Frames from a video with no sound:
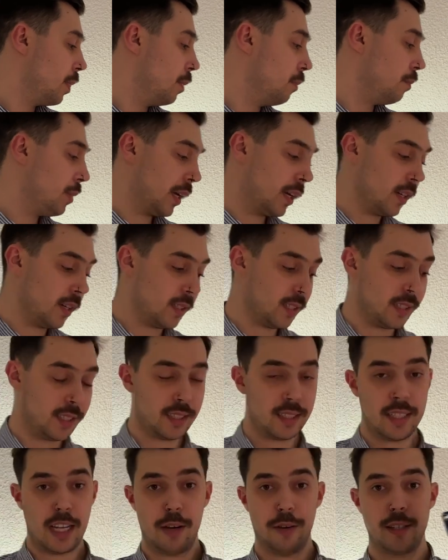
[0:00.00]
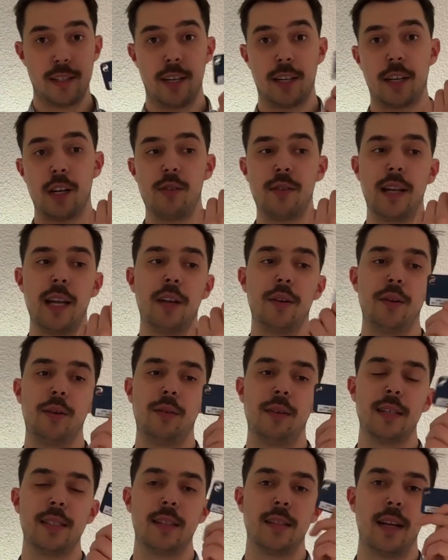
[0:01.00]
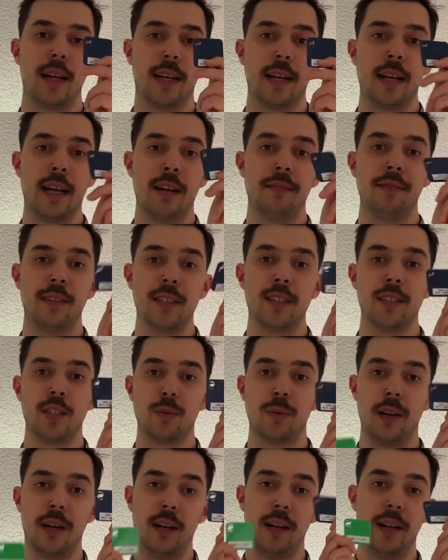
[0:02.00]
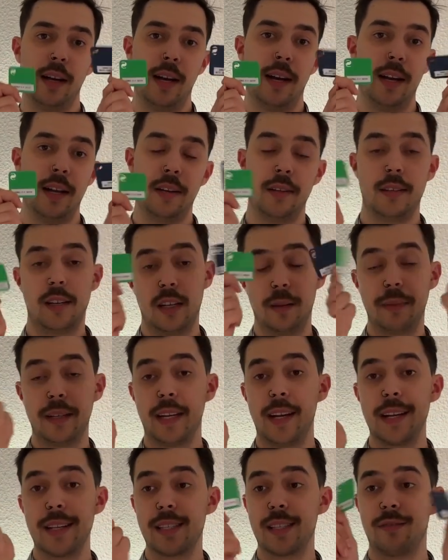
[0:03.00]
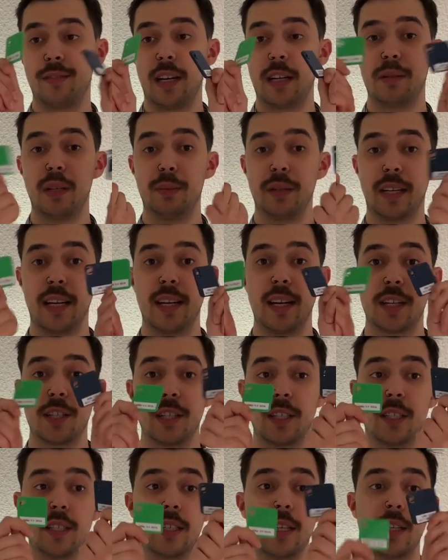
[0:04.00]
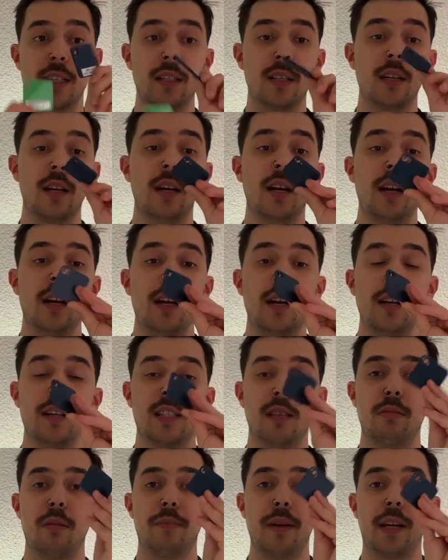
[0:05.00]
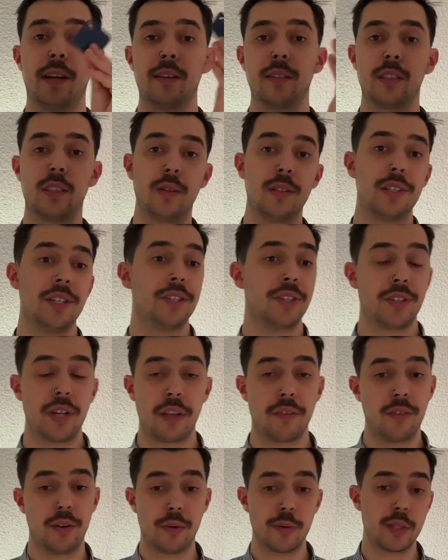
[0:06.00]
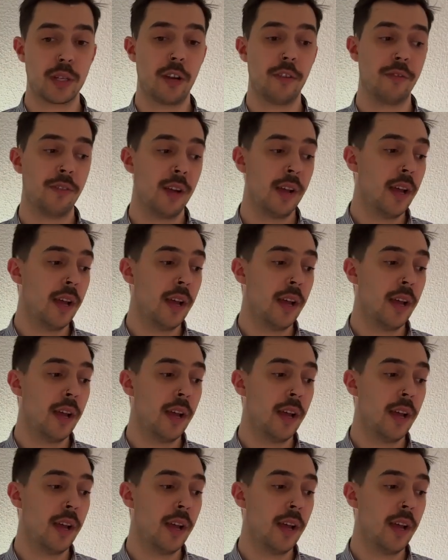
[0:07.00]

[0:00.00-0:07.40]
because I was like, okay, cool, listen, I can have this as well, and it'll be nice, right? People can actually see it. It's a bit bigger, so it's easier to take photos of.